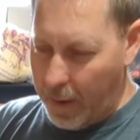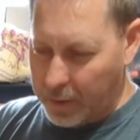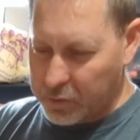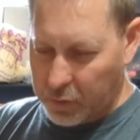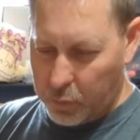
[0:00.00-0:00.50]

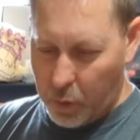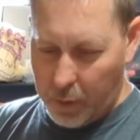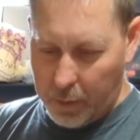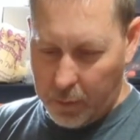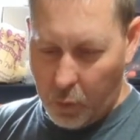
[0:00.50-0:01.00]
actually
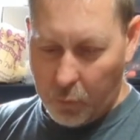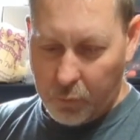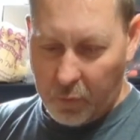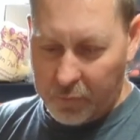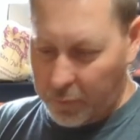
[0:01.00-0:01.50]
running,
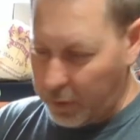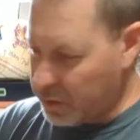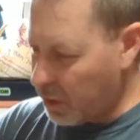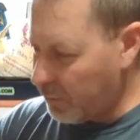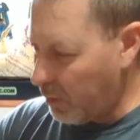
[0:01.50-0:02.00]
hopefully
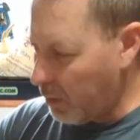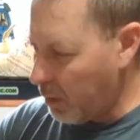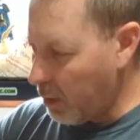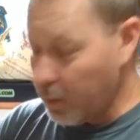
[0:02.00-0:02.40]
footage of it,